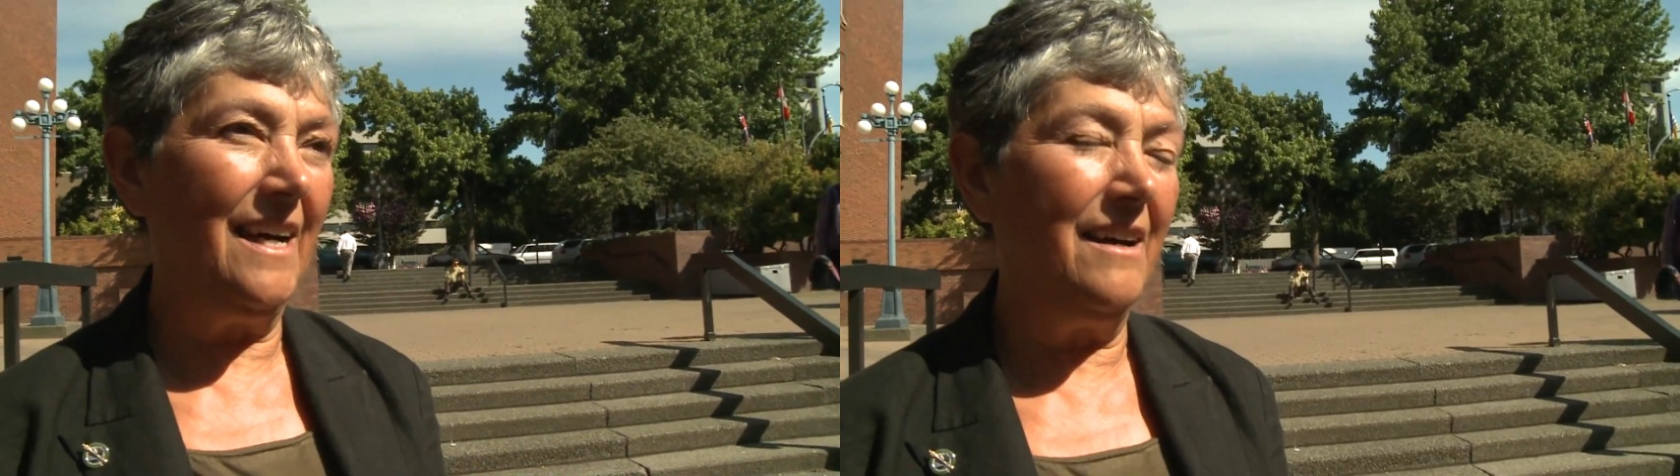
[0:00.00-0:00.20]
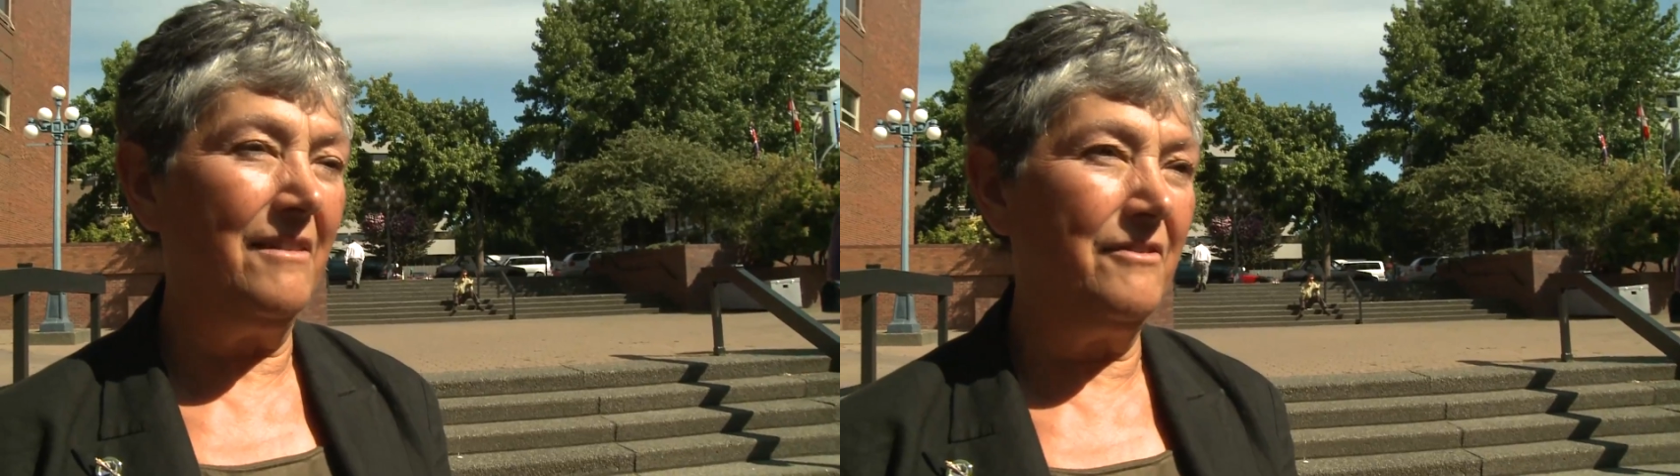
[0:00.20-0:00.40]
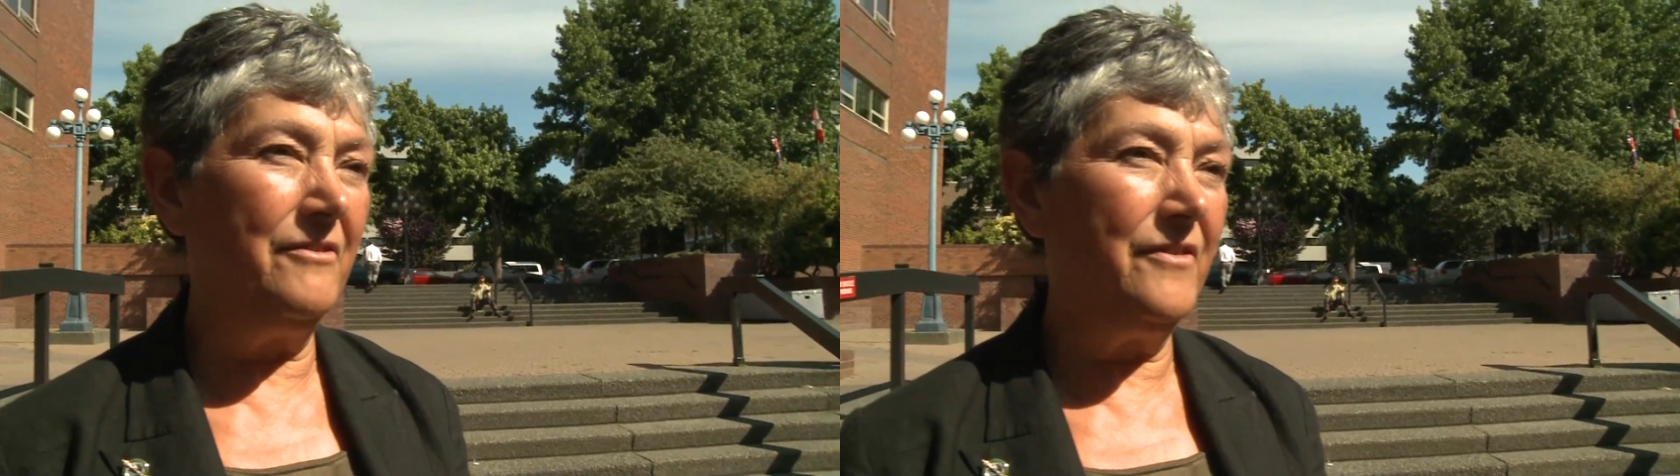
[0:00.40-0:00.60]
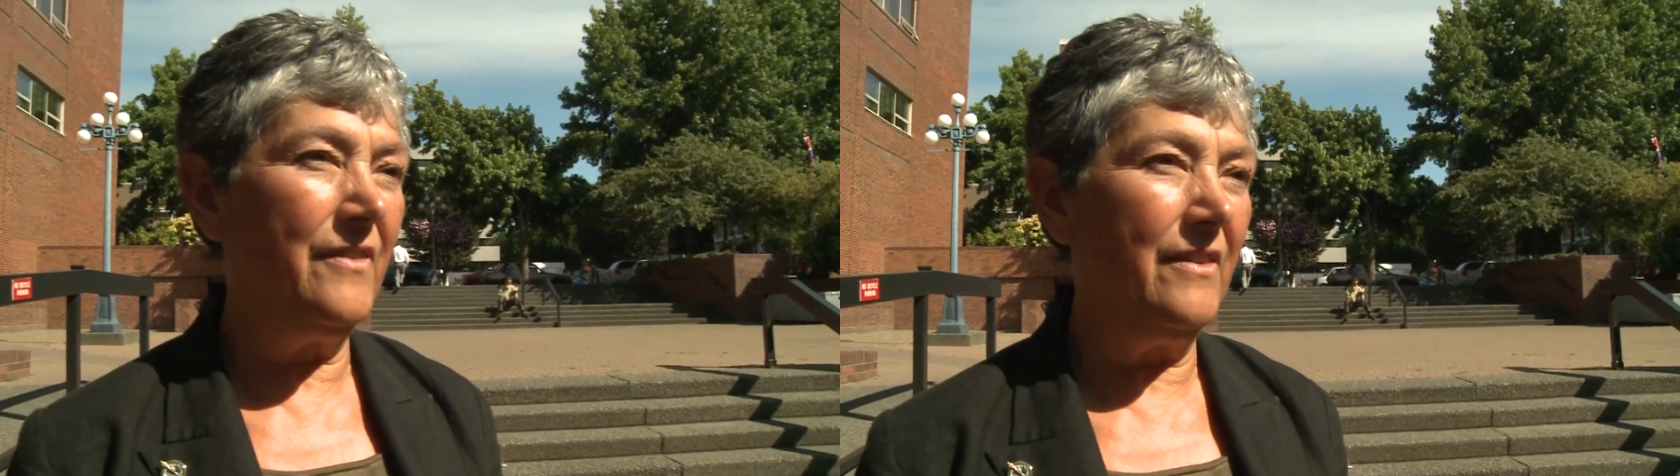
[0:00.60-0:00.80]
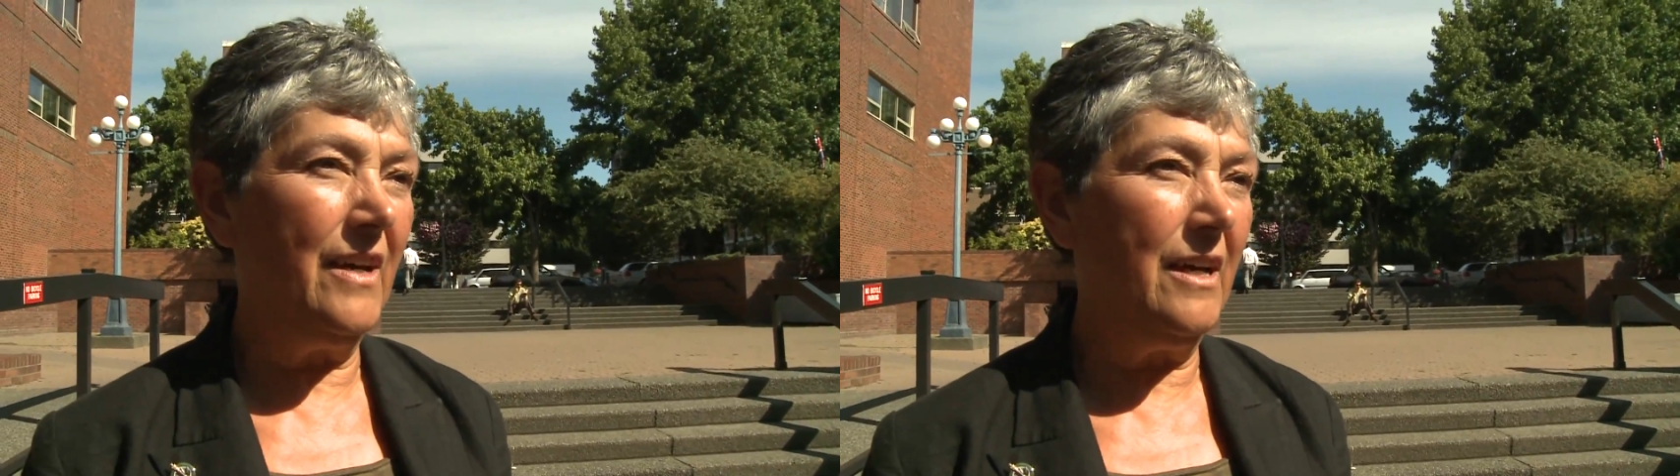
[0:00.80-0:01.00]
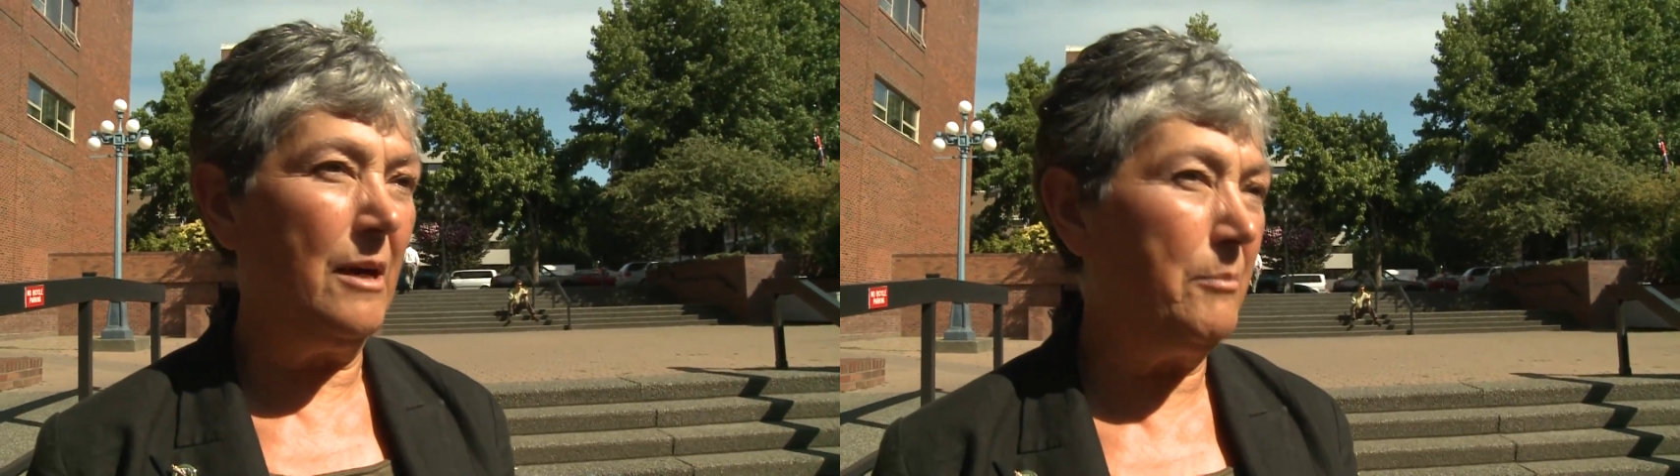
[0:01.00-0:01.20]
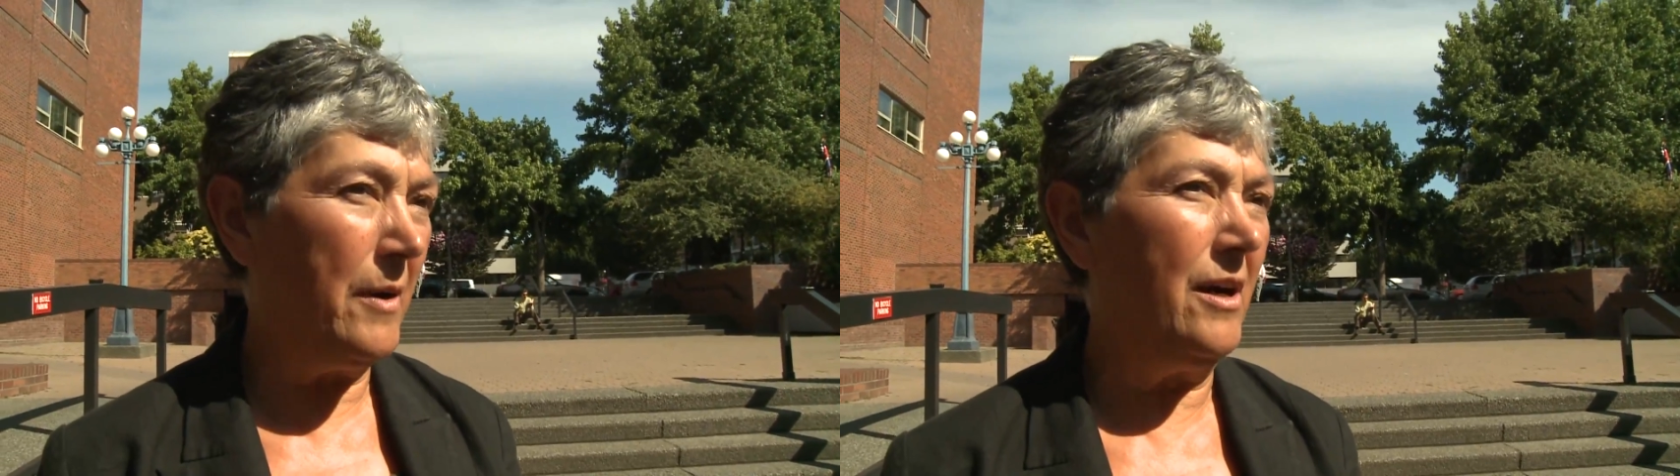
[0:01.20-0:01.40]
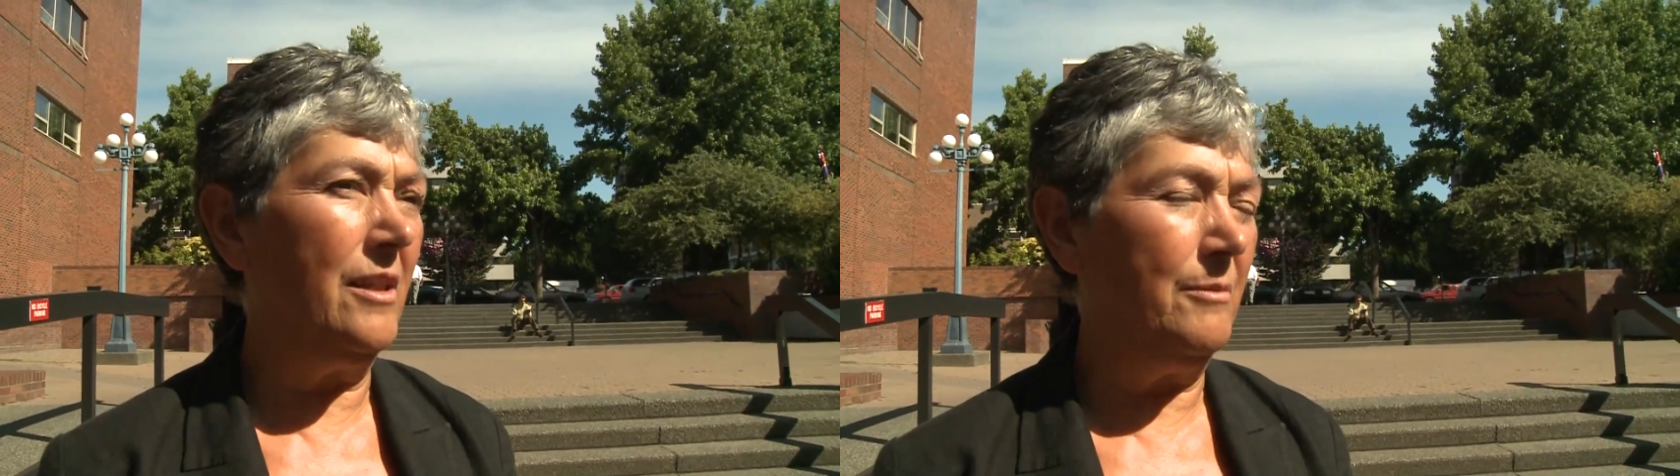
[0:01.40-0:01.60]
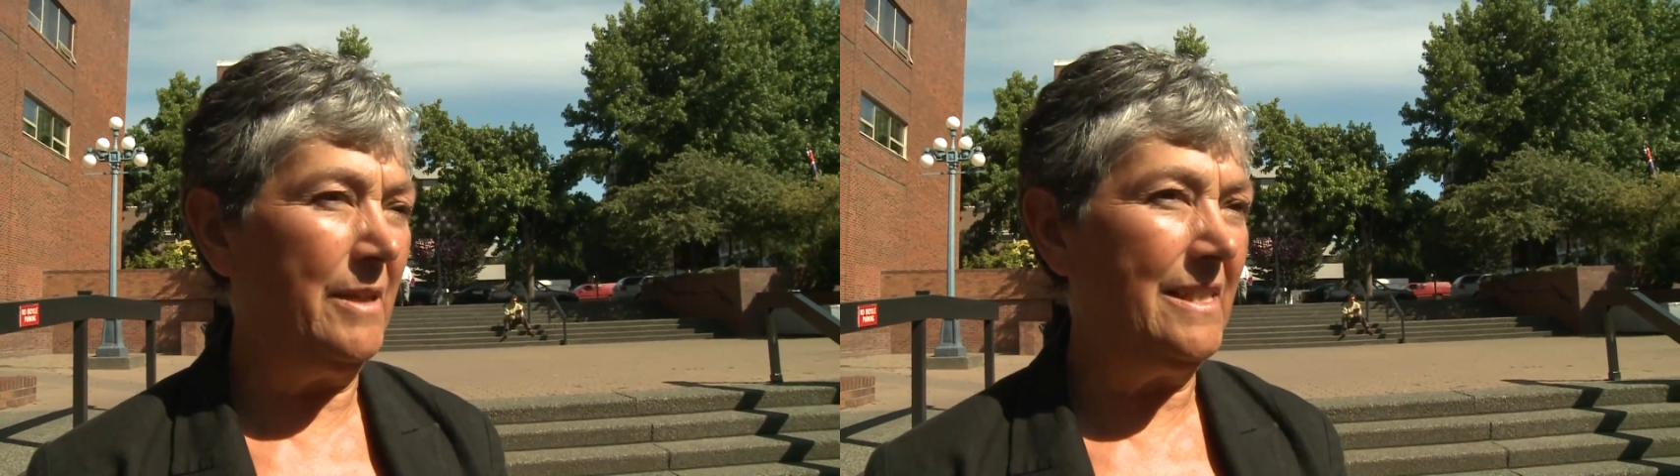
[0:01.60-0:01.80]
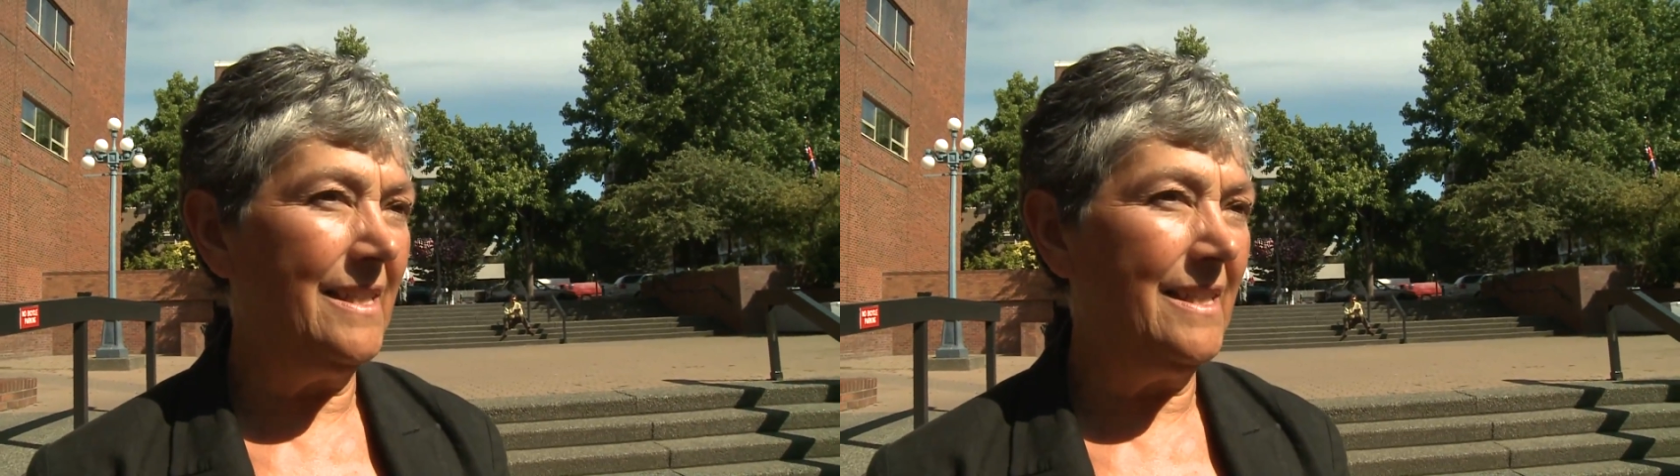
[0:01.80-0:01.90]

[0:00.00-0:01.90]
of a parliament.